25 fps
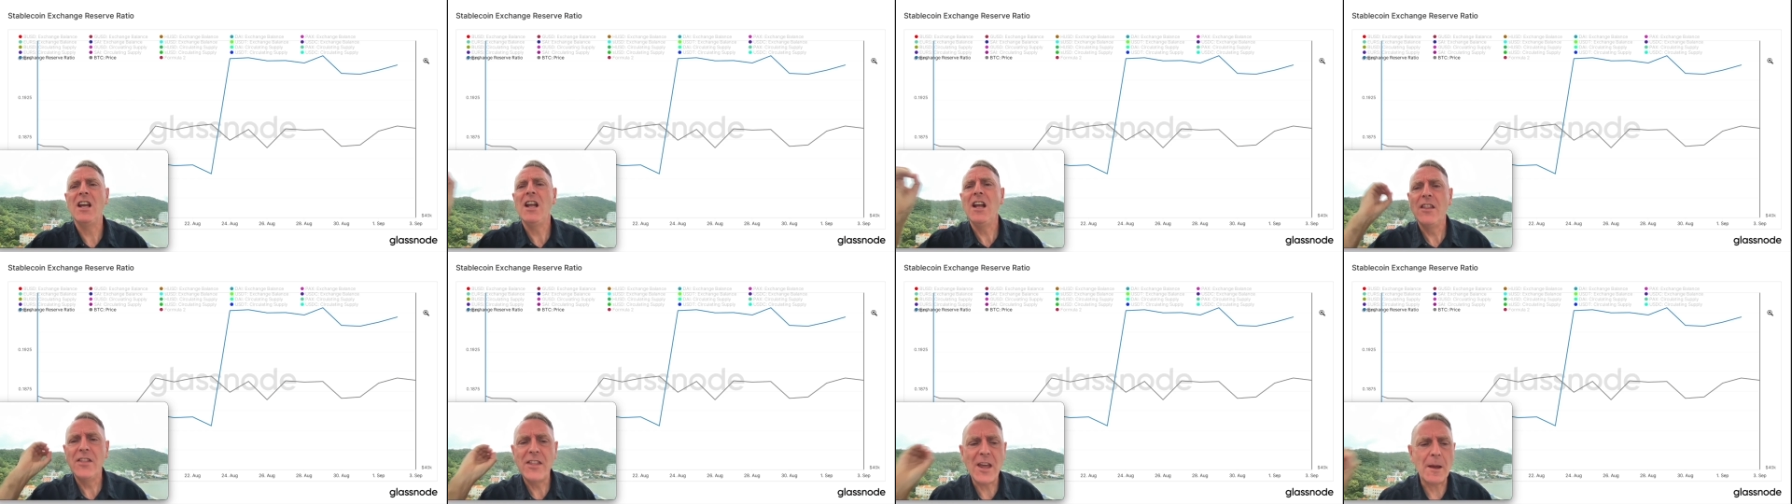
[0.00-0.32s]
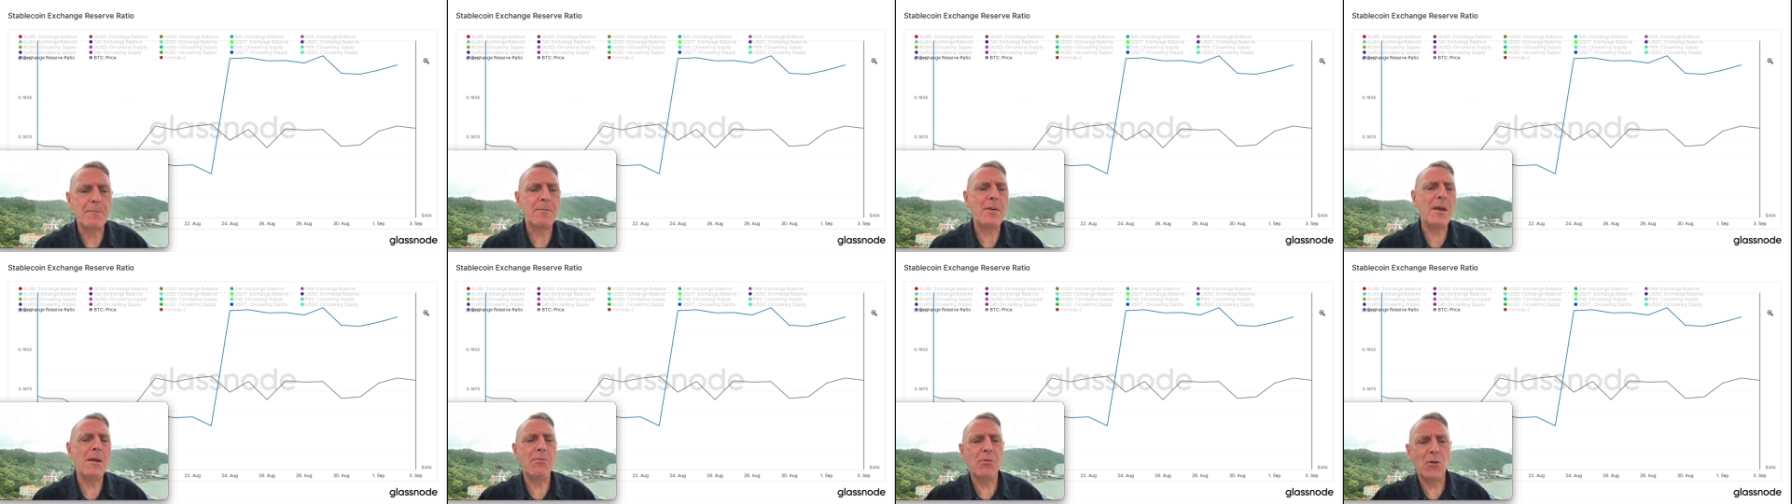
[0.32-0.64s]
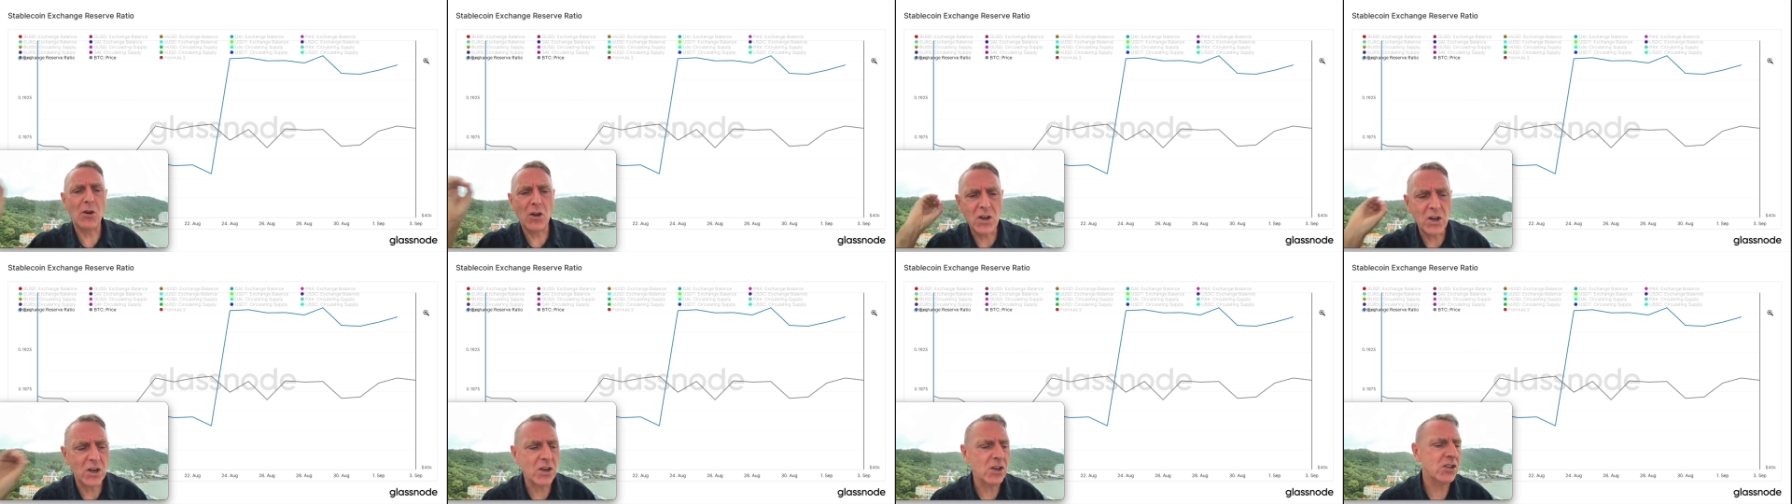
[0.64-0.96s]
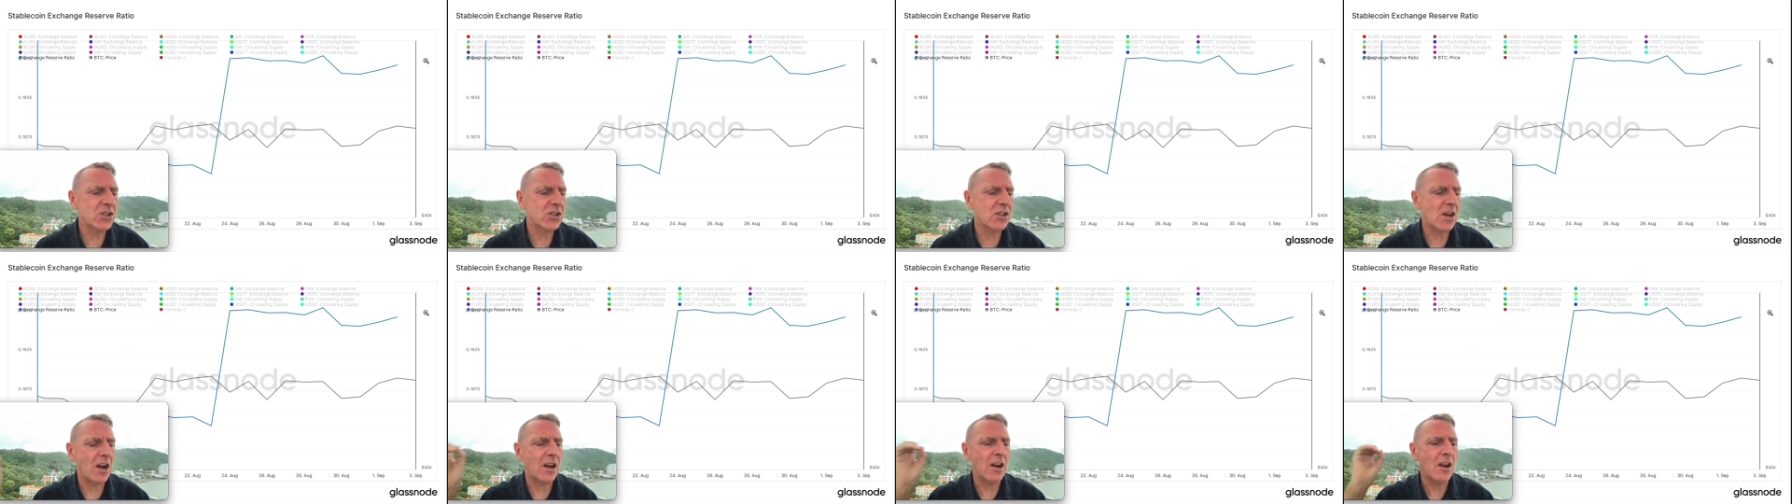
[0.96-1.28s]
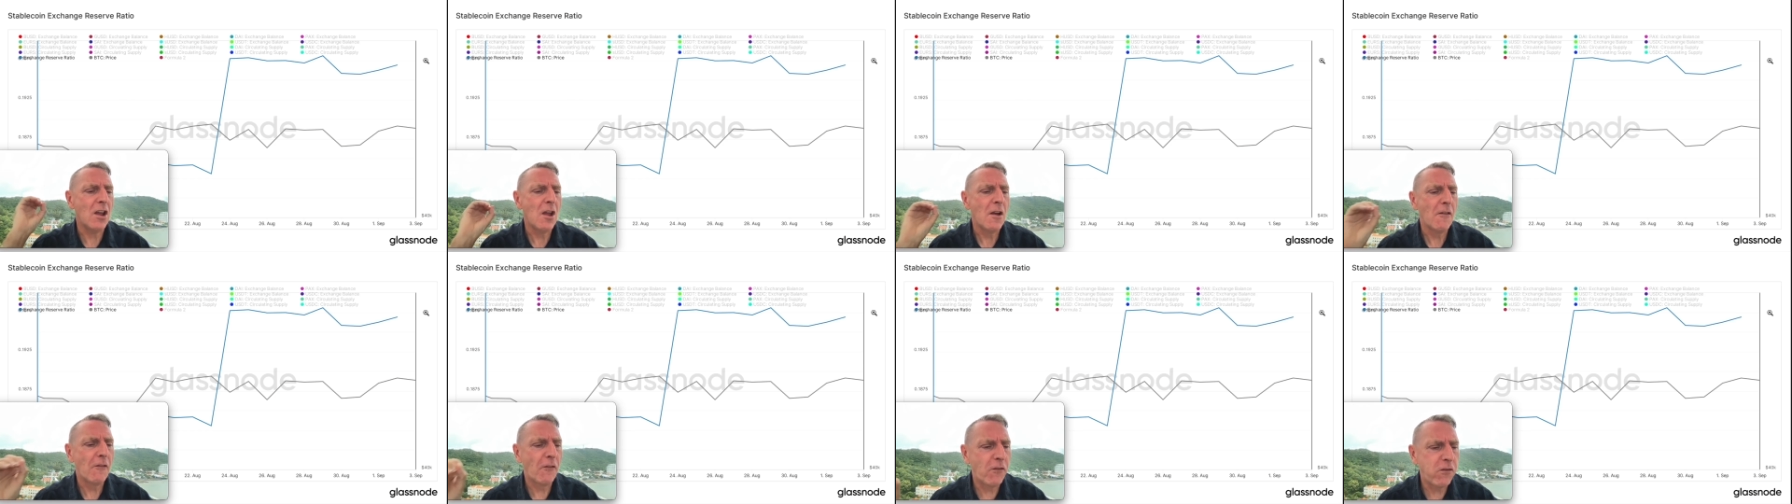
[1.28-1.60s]
that people are going to start
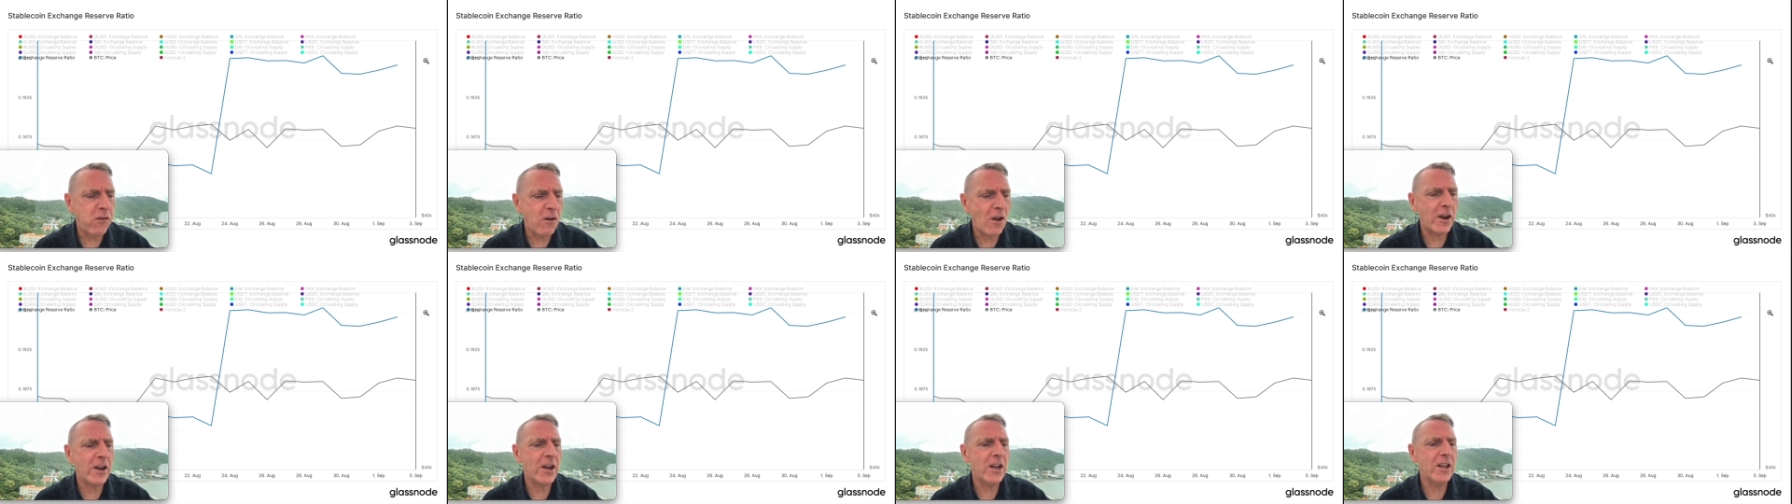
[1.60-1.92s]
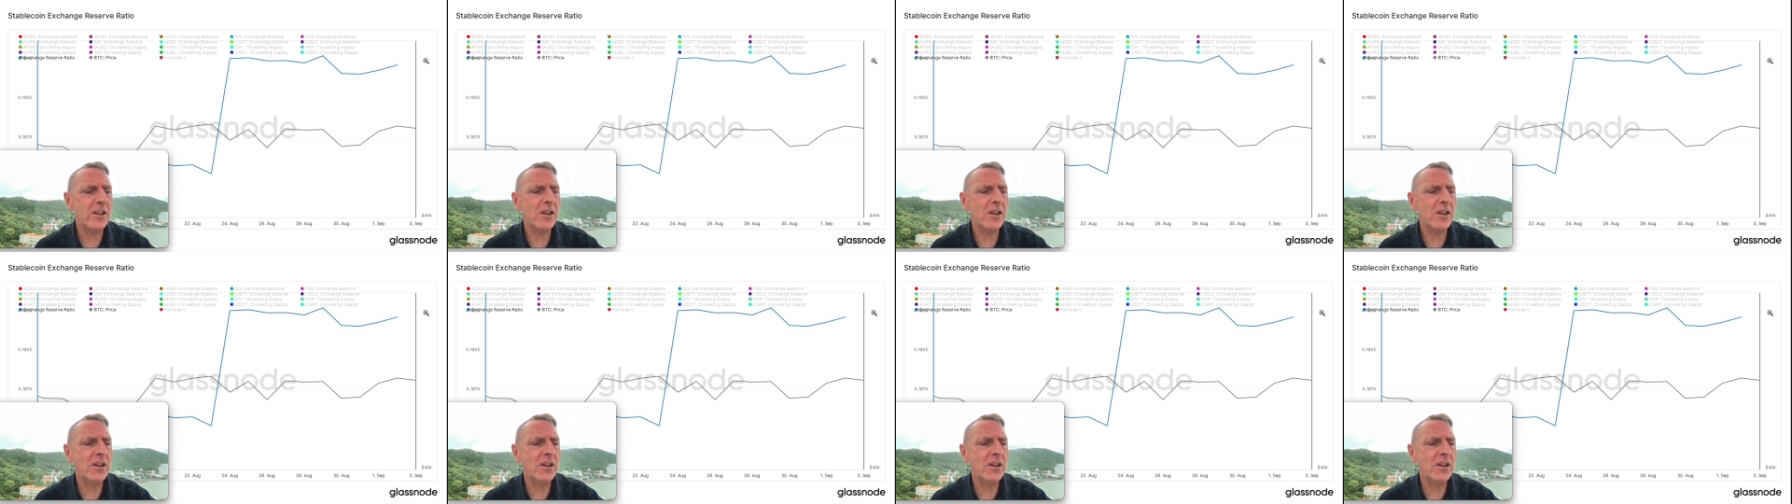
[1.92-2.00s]
flooding